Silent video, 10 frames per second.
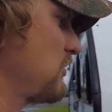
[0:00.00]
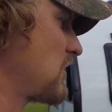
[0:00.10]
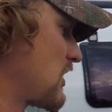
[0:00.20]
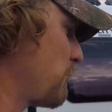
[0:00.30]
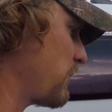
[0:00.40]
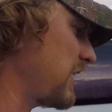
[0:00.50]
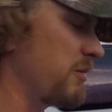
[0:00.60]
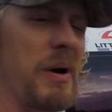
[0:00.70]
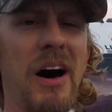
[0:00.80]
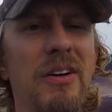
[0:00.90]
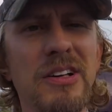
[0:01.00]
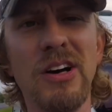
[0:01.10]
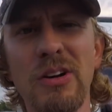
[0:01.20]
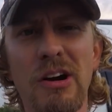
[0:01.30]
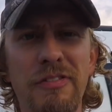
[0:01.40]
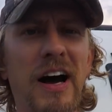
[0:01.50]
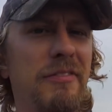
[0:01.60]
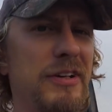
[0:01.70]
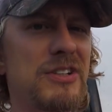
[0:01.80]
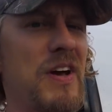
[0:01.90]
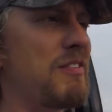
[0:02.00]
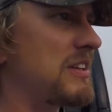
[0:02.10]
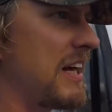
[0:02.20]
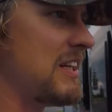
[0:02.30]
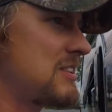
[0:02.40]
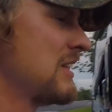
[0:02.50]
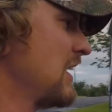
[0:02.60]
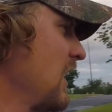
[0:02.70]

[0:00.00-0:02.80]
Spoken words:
you can complain about. In our 5 least favorite things,